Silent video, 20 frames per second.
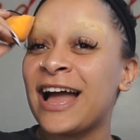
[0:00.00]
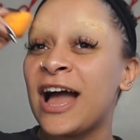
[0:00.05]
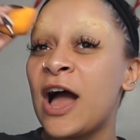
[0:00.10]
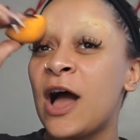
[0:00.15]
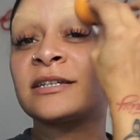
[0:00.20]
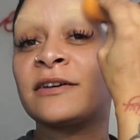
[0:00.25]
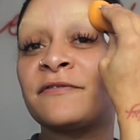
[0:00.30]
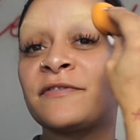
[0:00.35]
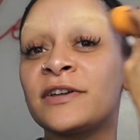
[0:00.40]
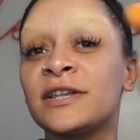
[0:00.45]

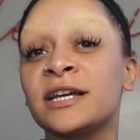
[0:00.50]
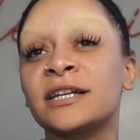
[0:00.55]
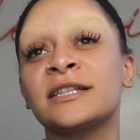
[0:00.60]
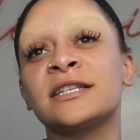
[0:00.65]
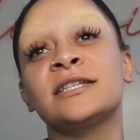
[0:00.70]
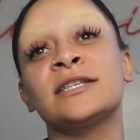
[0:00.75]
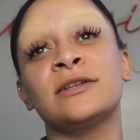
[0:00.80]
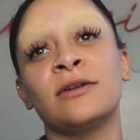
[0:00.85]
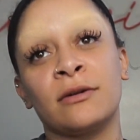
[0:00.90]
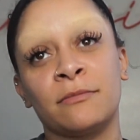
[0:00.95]
I feel like this
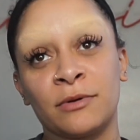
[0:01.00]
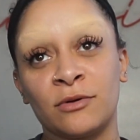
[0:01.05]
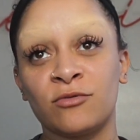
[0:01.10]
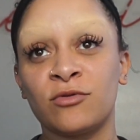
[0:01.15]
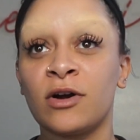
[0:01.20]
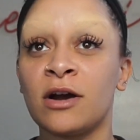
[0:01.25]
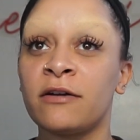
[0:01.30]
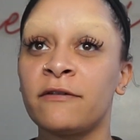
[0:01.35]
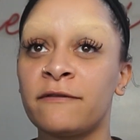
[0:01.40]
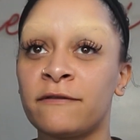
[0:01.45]
is going to be
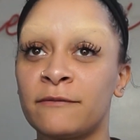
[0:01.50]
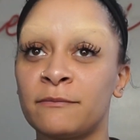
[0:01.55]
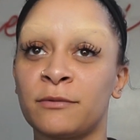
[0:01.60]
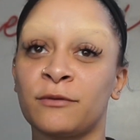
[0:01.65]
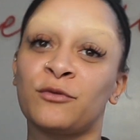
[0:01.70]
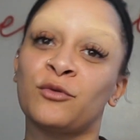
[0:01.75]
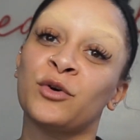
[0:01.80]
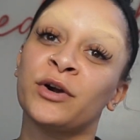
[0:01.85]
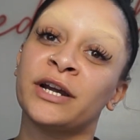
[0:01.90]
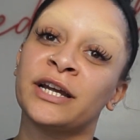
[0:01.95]
rough
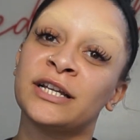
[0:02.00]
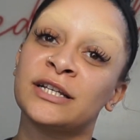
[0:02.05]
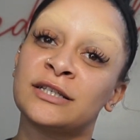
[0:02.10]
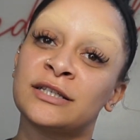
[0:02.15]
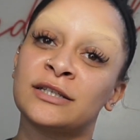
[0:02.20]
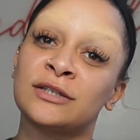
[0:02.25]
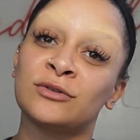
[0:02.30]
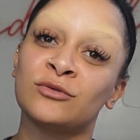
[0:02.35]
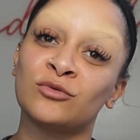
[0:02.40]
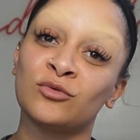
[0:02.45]
before it
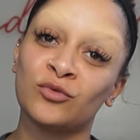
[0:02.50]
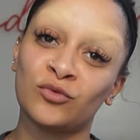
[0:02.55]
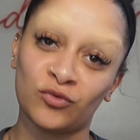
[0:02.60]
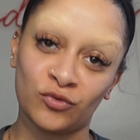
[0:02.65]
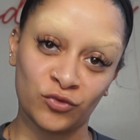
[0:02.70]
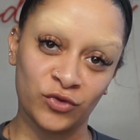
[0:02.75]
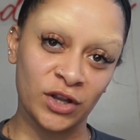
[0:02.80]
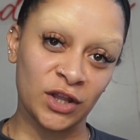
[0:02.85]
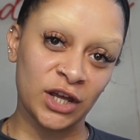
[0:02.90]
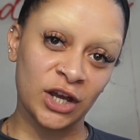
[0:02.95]
gets
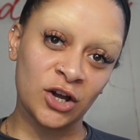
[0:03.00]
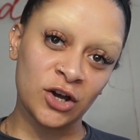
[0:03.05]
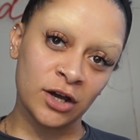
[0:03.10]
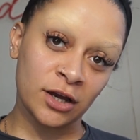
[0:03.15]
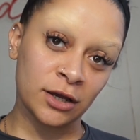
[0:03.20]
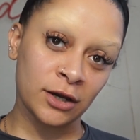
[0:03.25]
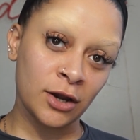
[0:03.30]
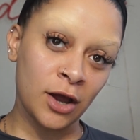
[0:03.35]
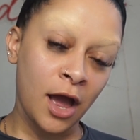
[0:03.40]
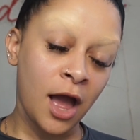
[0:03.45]
really
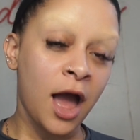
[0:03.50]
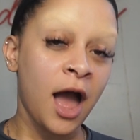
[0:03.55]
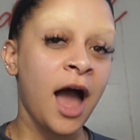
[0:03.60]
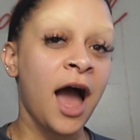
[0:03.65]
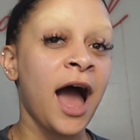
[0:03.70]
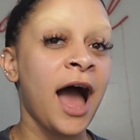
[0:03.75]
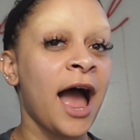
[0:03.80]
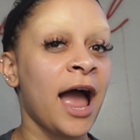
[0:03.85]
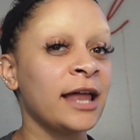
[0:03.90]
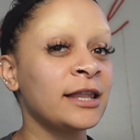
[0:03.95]
good.
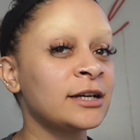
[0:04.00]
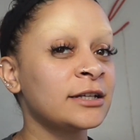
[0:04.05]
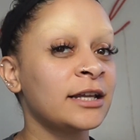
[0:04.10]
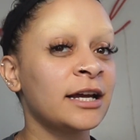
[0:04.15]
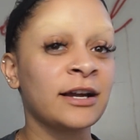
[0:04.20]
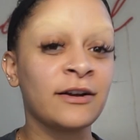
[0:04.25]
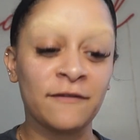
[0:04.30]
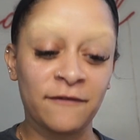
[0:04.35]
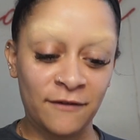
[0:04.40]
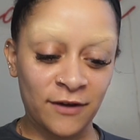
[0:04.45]
I look
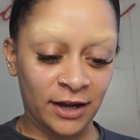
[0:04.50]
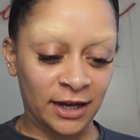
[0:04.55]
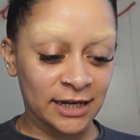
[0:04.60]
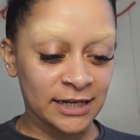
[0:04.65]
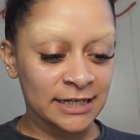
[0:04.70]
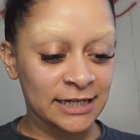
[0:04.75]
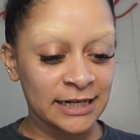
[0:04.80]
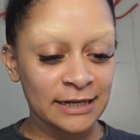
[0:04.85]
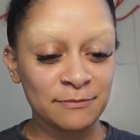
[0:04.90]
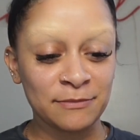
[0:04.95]
like a
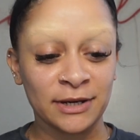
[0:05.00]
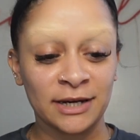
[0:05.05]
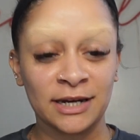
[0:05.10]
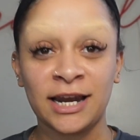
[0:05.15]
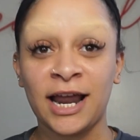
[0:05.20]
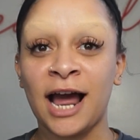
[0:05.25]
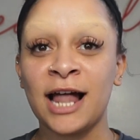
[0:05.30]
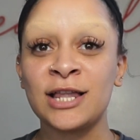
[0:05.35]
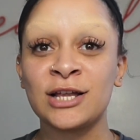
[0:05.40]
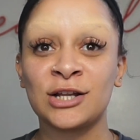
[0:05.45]
demon.
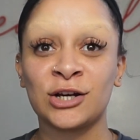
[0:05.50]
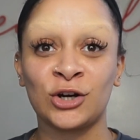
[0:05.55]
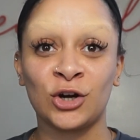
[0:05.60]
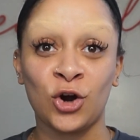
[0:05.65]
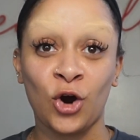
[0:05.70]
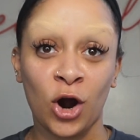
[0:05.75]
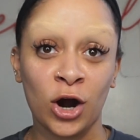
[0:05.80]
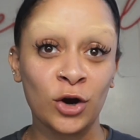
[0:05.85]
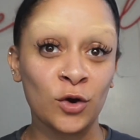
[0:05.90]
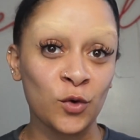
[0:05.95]
I look like a
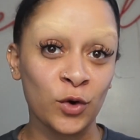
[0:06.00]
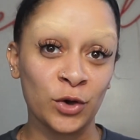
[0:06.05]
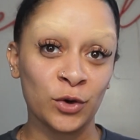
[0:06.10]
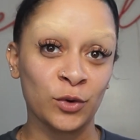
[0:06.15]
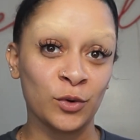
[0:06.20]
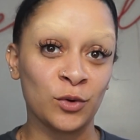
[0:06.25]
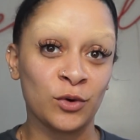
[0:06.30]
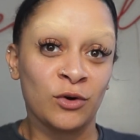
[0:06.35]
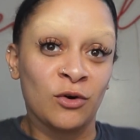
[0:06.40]
gargoyle.